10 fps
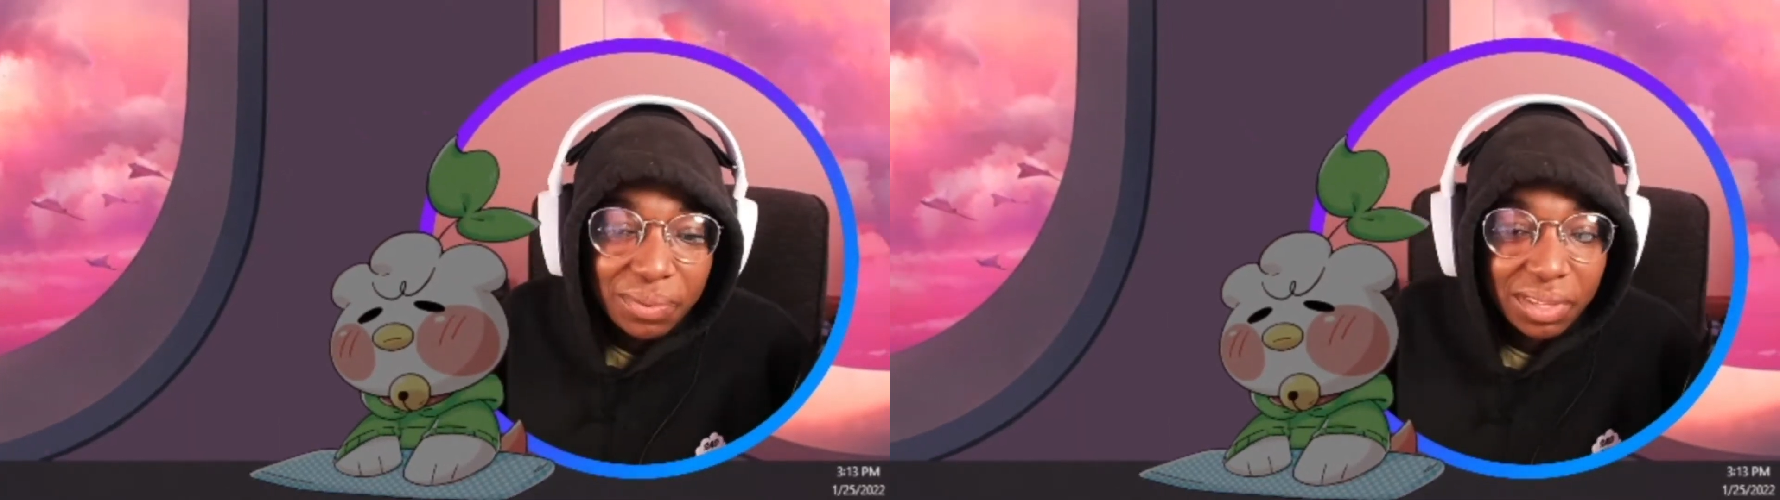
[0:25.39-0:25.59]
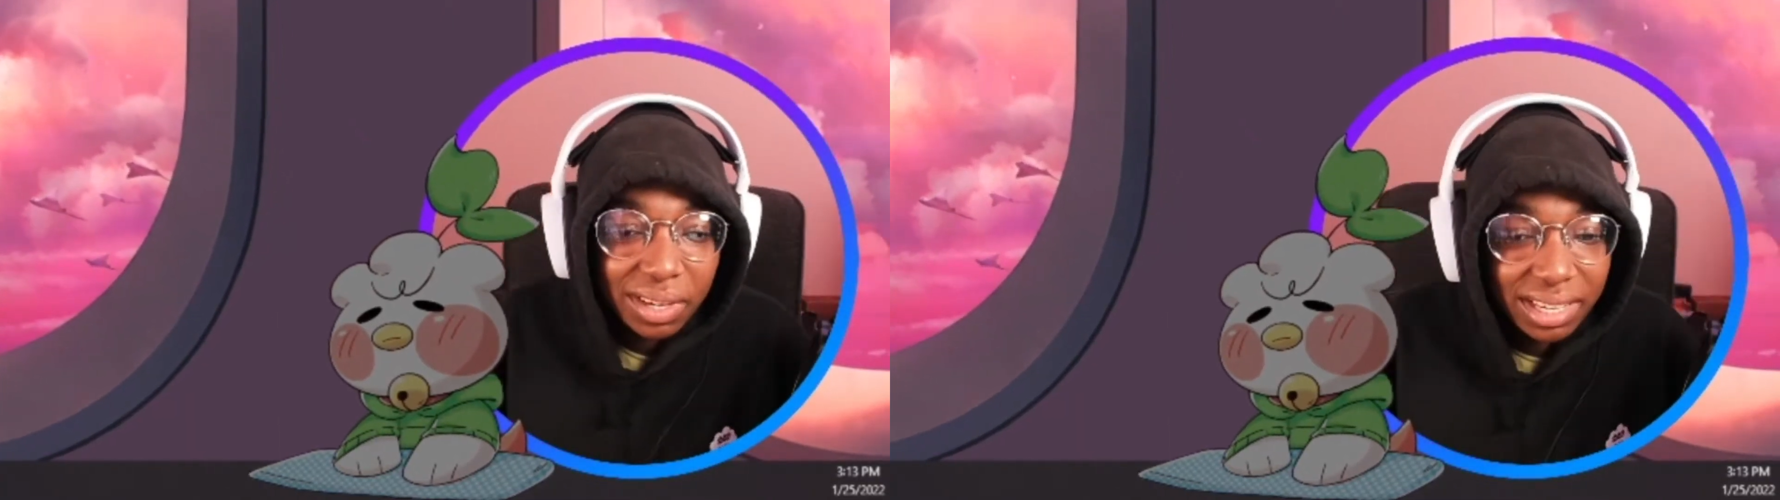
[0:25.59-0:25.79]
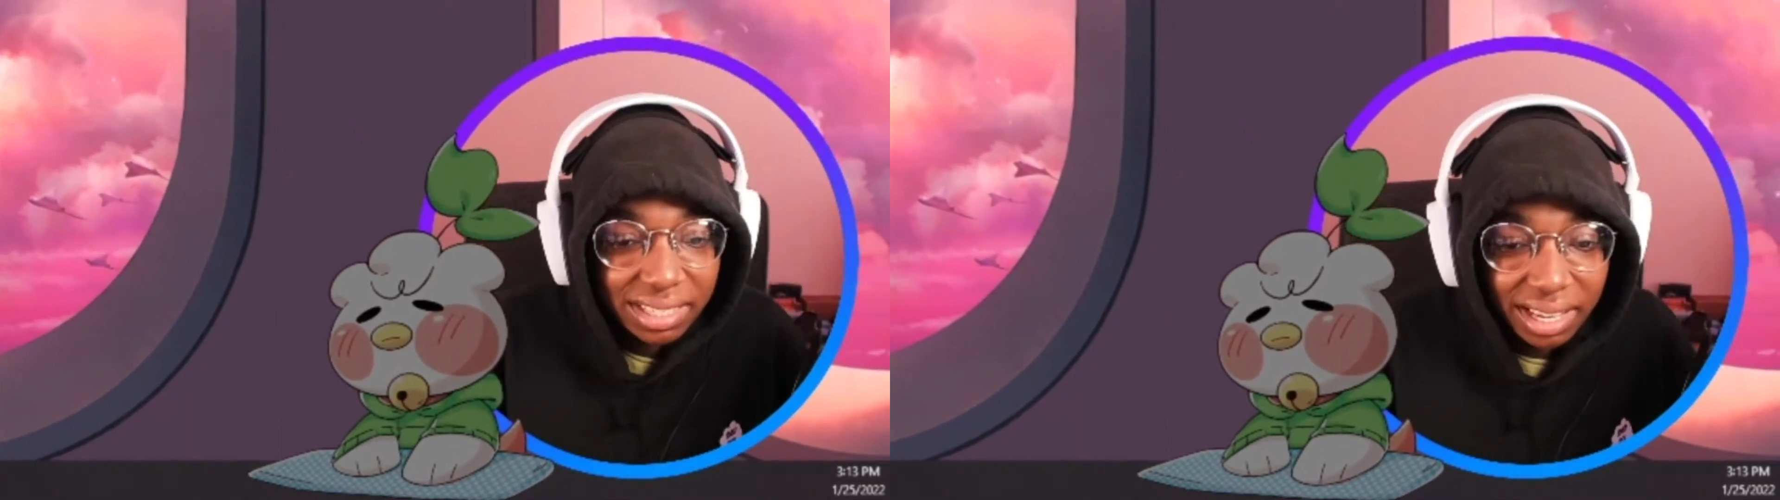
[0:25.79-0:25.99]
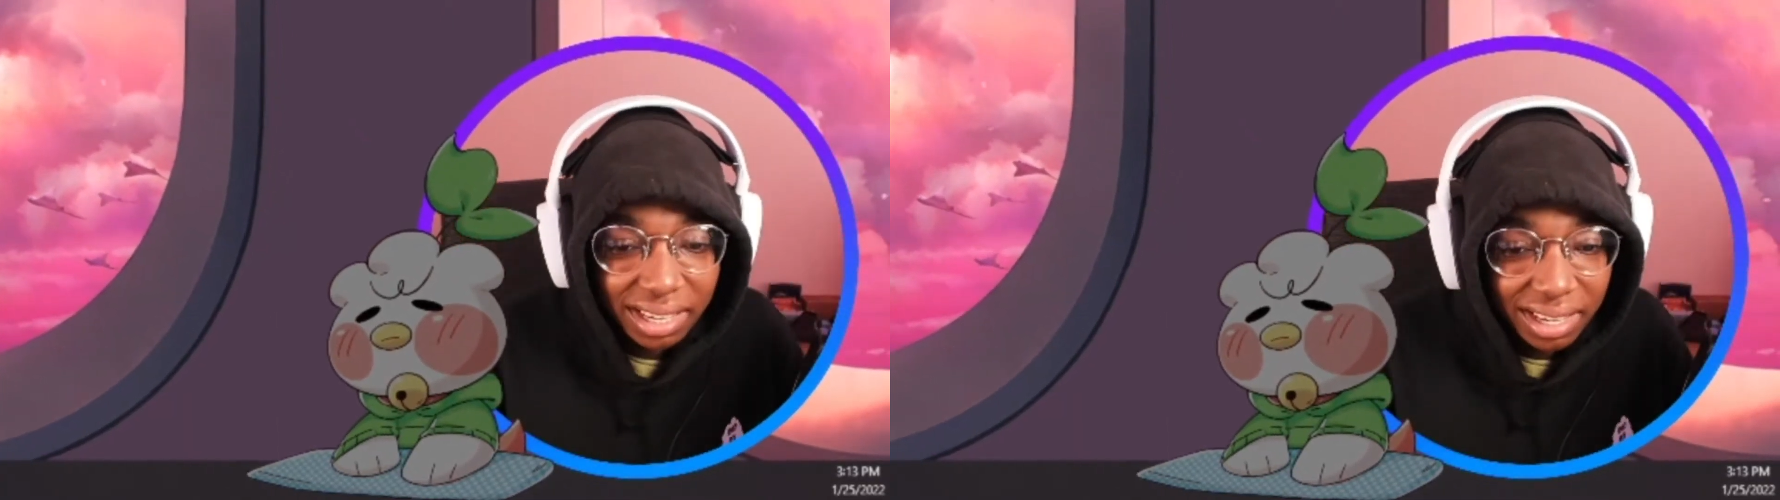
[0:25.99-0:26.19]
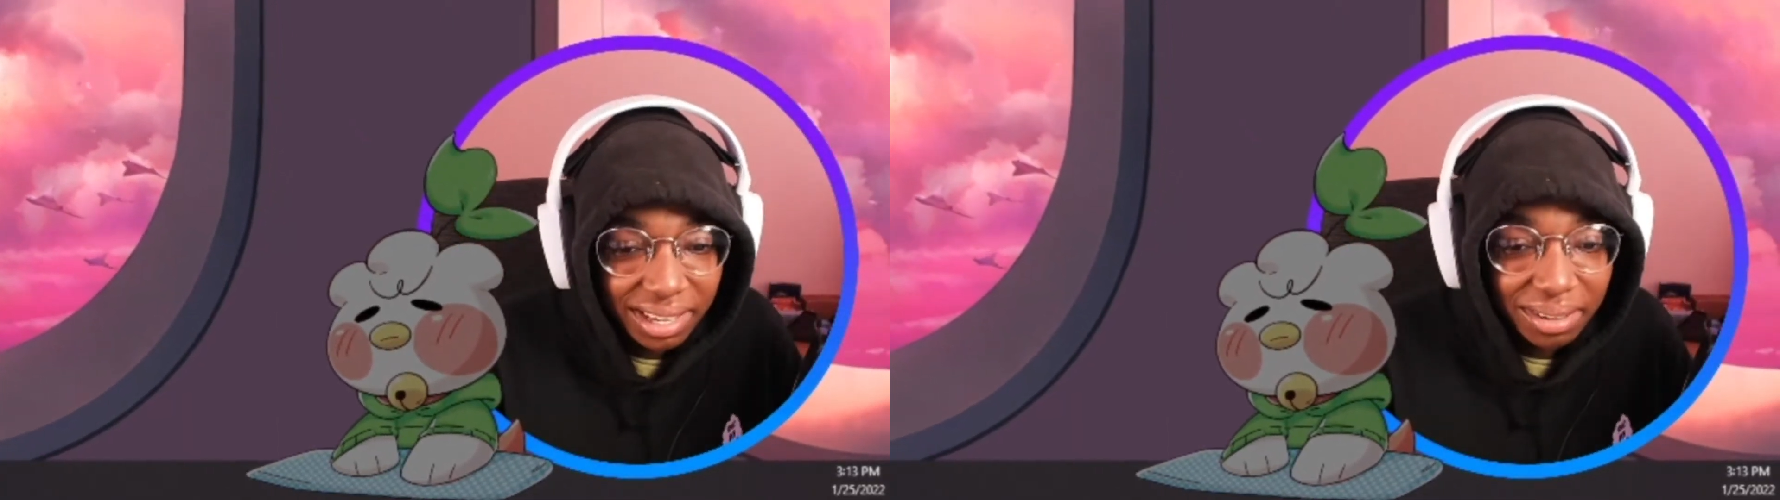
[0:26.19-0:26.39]
you guys like
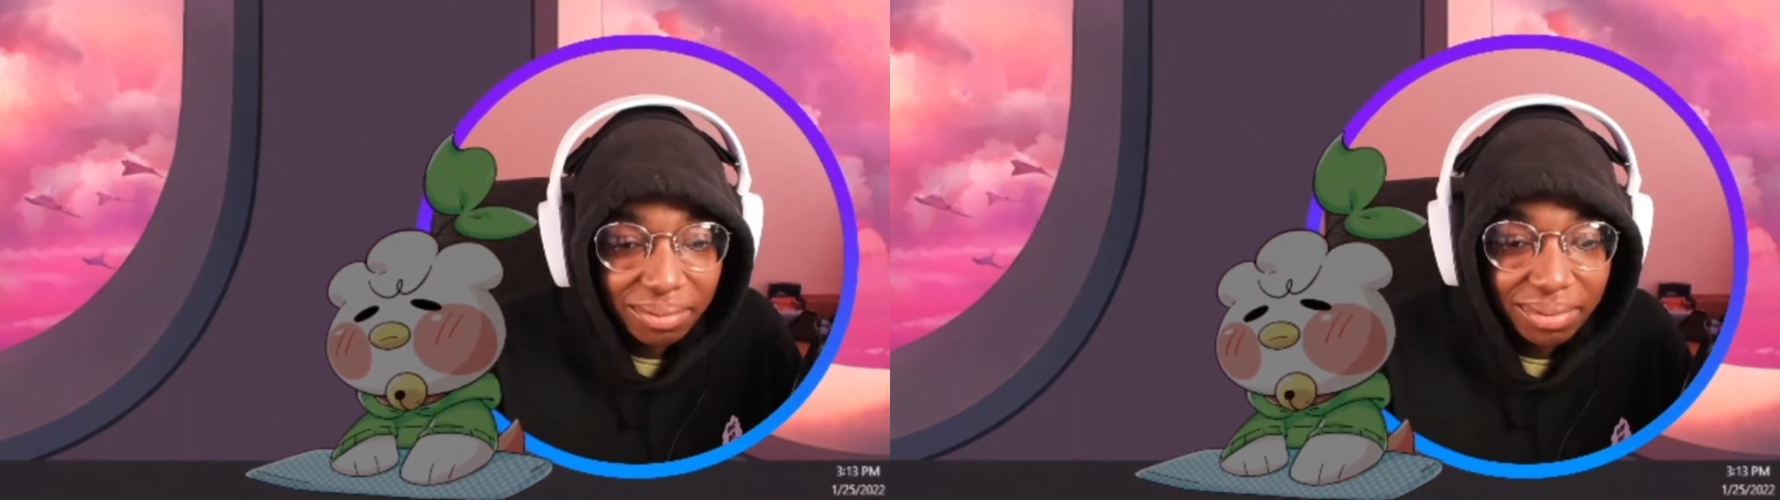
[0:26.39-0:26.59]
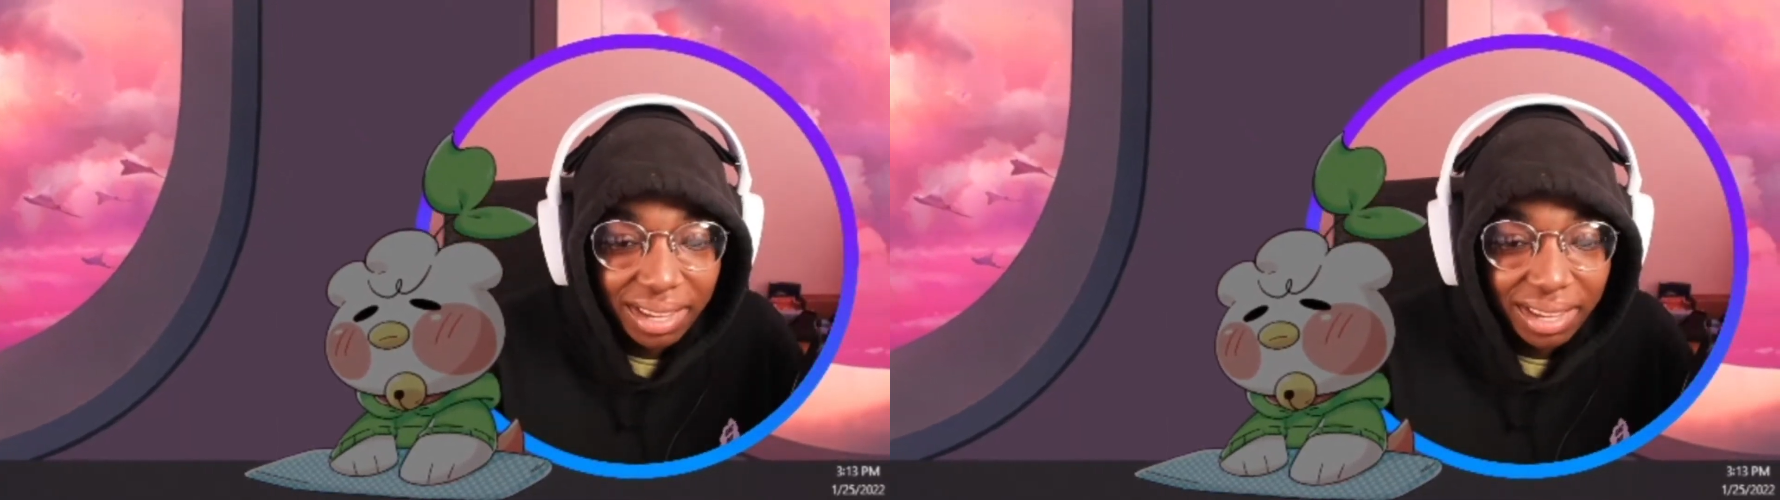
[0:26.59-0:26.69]
it.